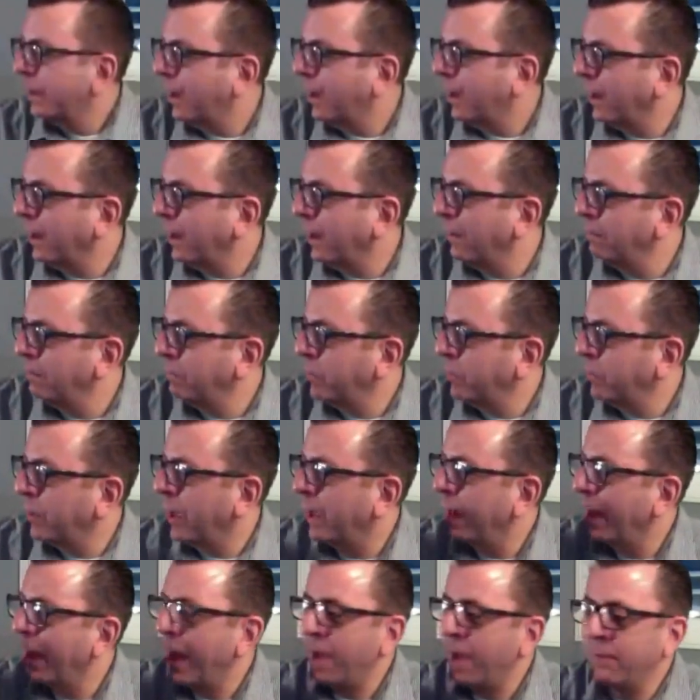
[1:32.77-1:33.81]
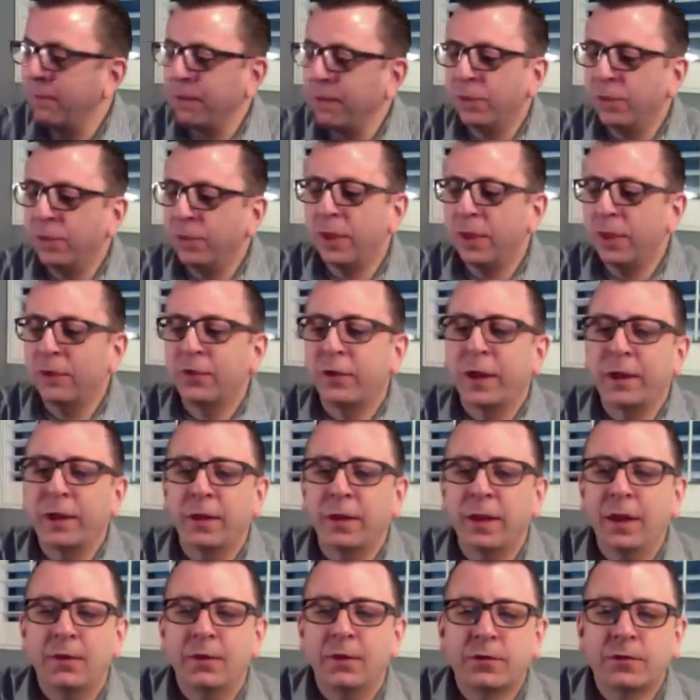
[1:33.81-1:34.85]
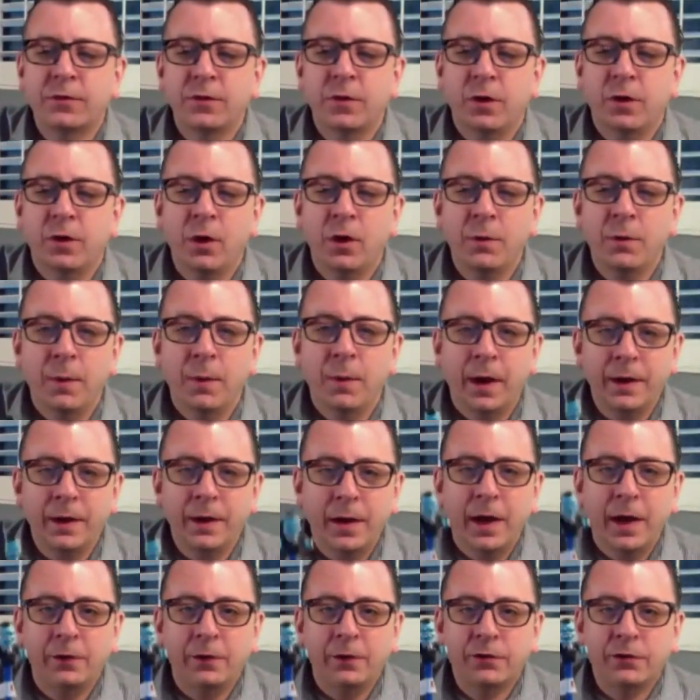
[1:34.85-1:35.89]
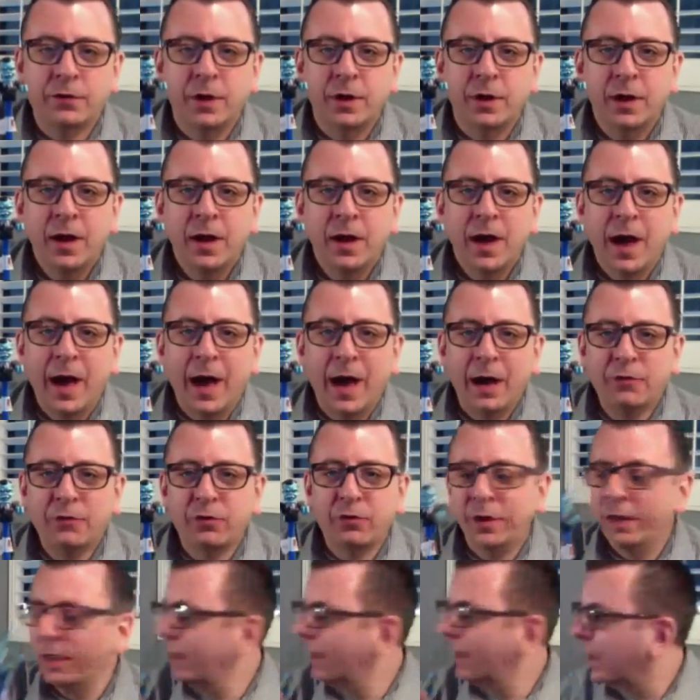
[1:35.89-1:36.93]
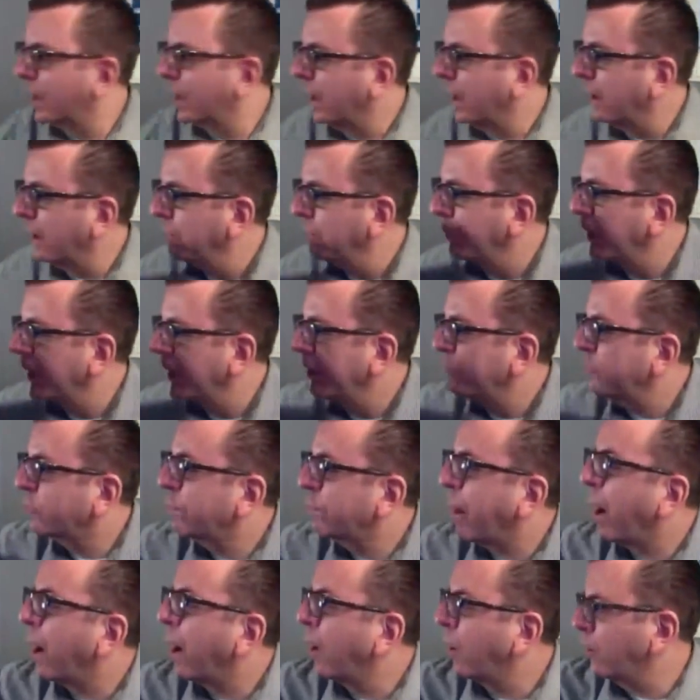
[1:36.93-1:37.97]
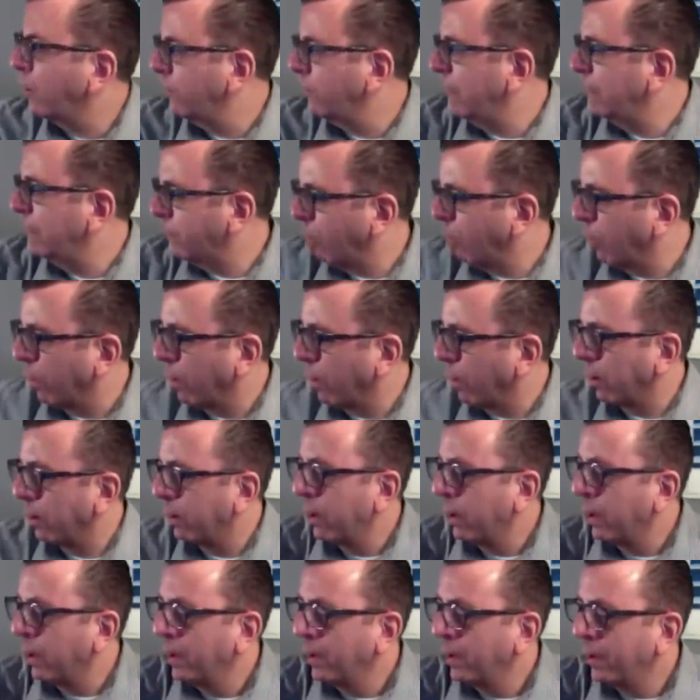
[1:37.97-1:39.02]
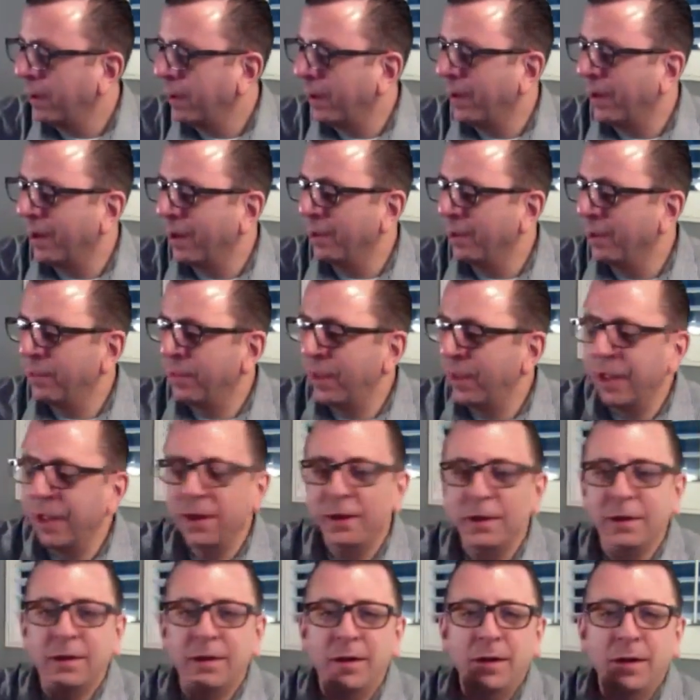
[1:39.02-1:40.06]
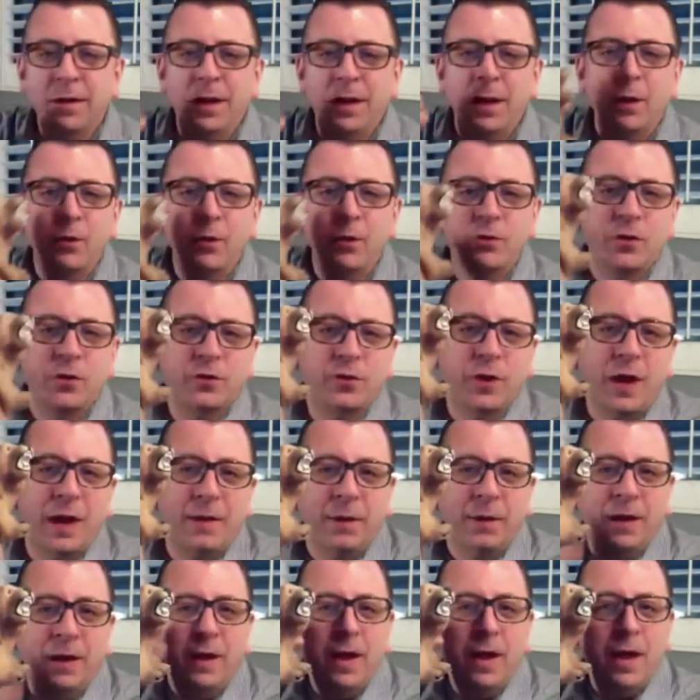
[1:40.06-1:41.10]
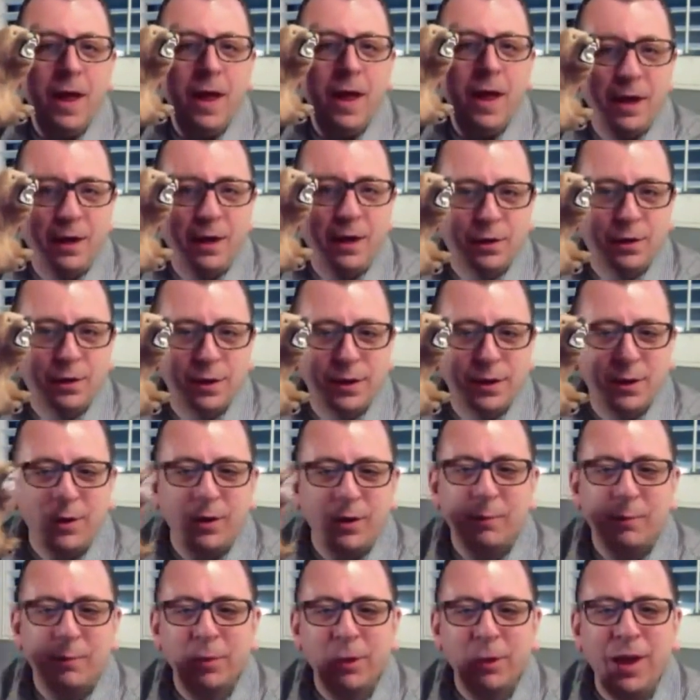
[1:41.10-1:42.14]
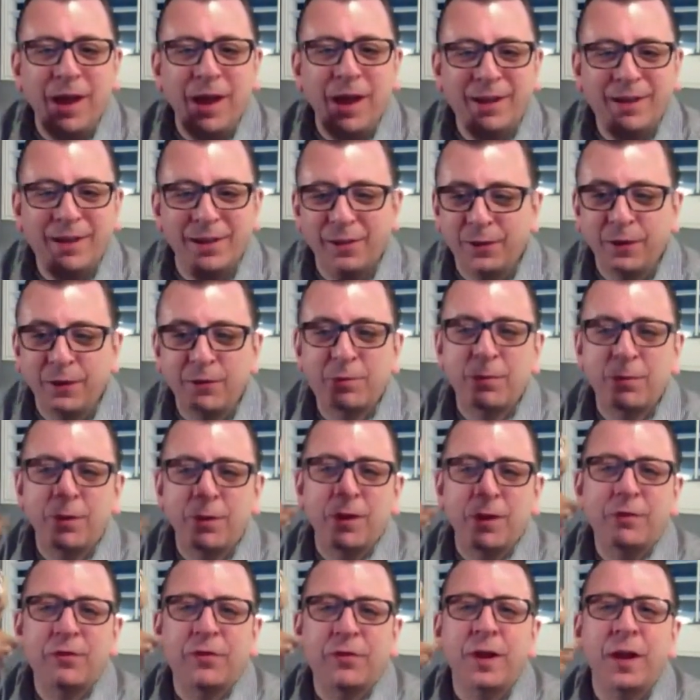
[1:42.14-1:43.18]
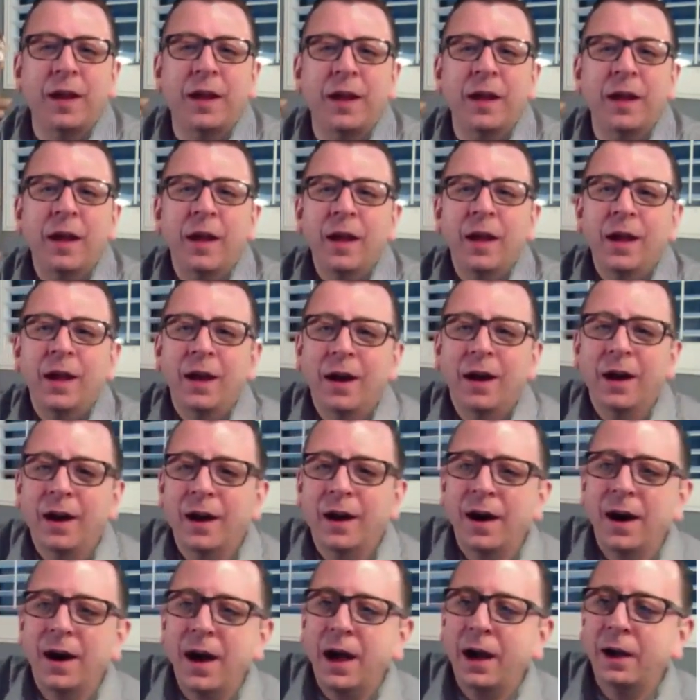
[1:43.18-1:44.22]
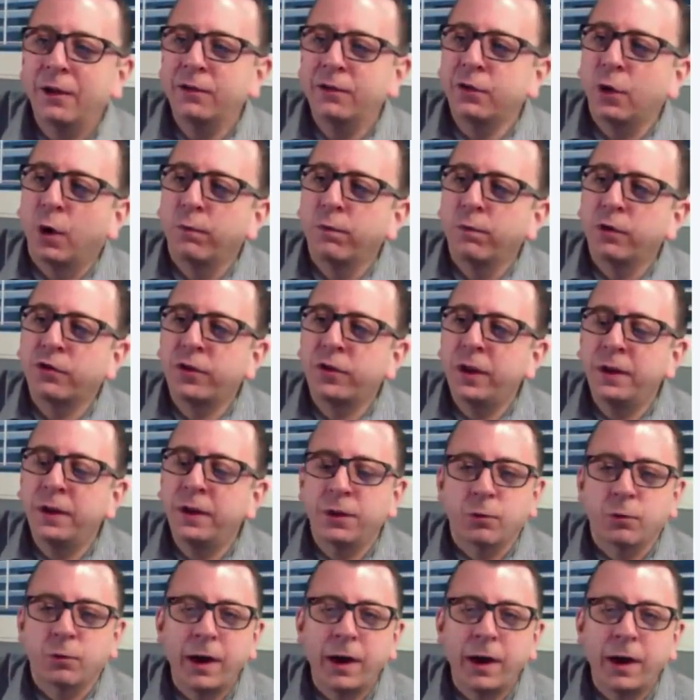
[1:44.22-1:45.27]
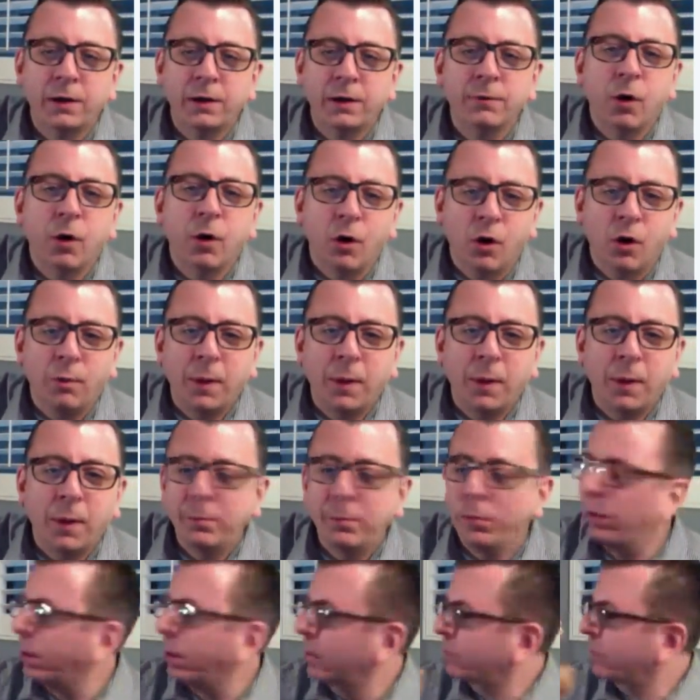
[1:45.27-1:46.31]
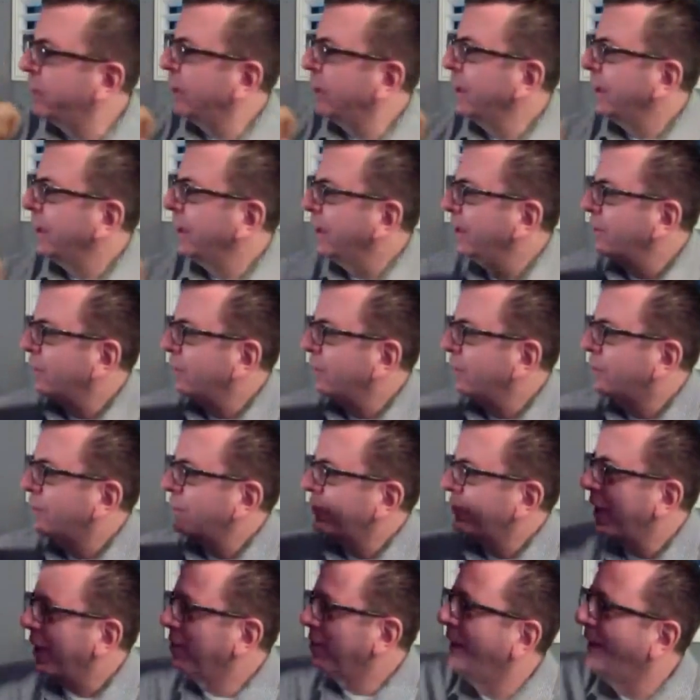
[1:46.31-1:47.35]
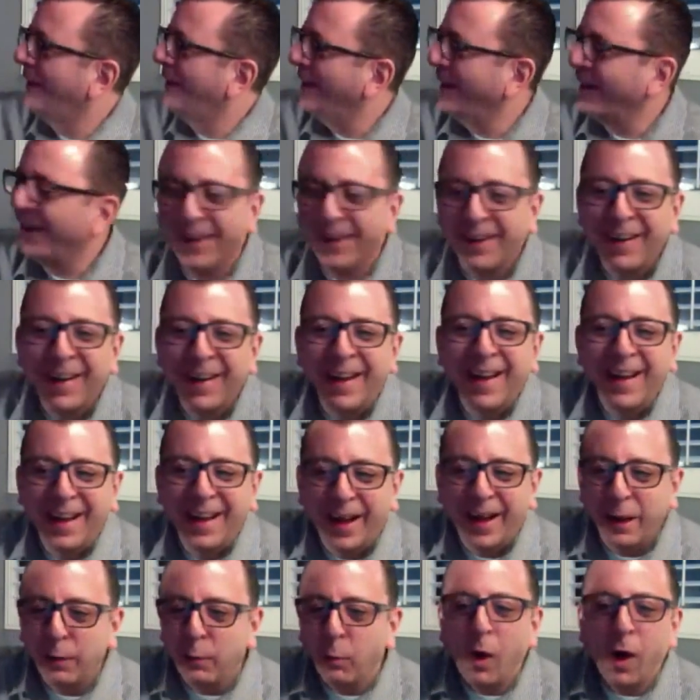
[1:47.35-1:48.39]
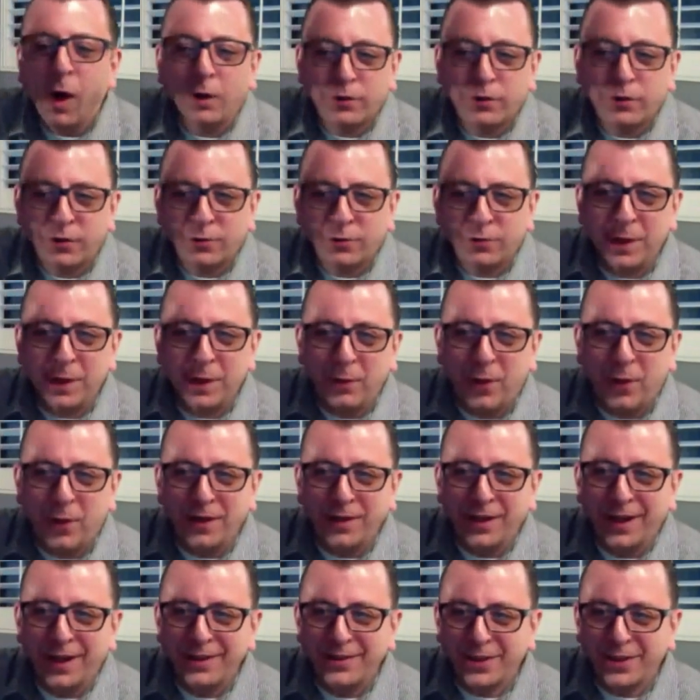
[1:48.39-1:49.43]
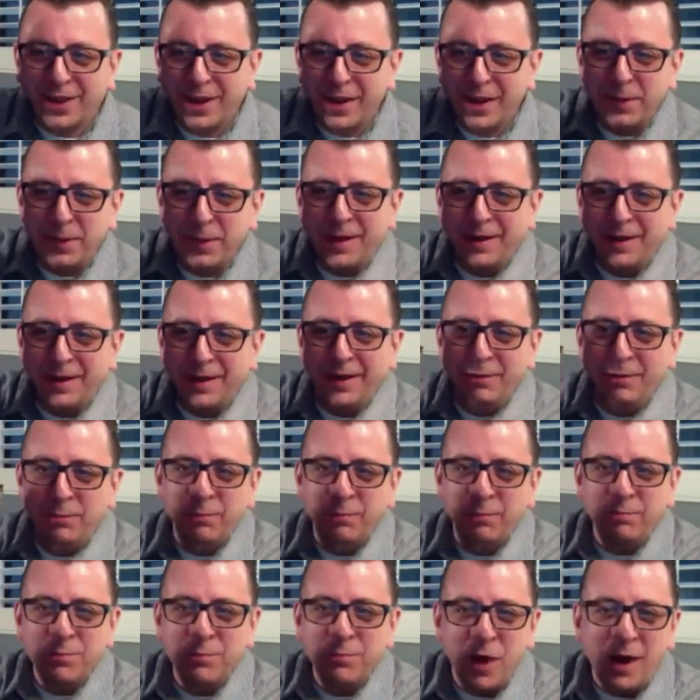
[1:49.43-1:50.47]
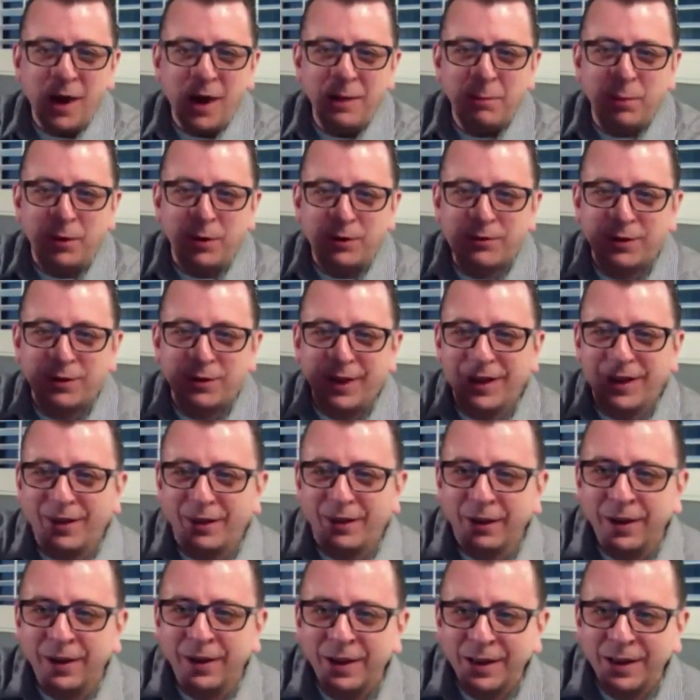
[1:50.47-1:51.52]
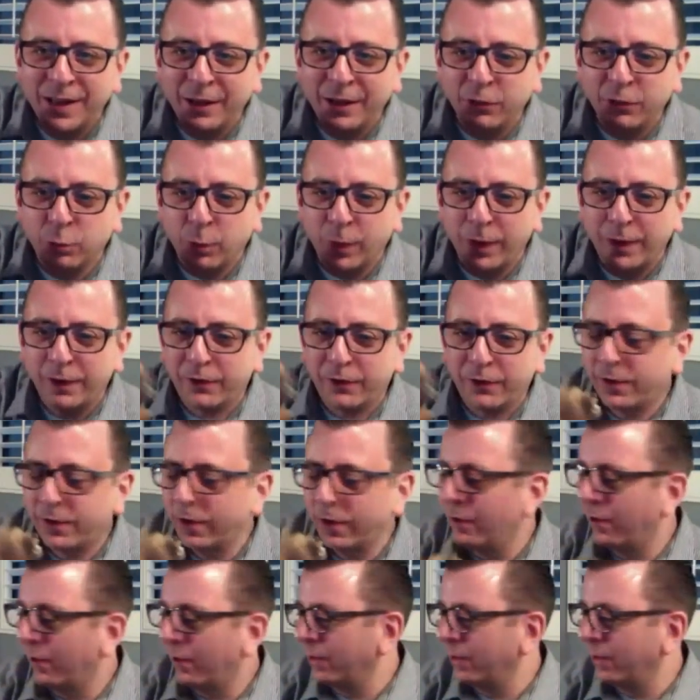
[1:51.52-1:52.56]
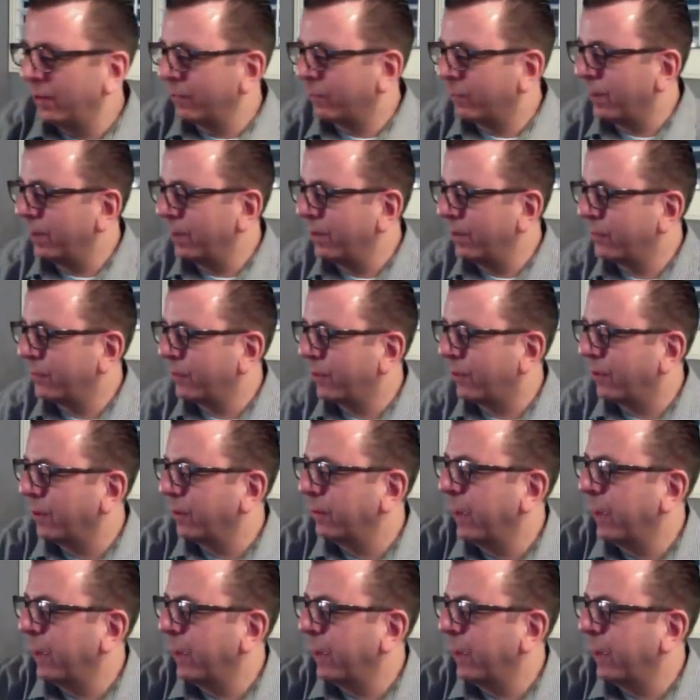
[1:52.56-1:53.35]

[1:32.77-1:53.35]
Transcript: that having things like this on my desk actually inspire me more than, you know, just having a clear blank. This thing has overseen the writing of all my books. It sits up here and watches me while I type. And 9 books later, he's witnessed it all. He's witnessed all the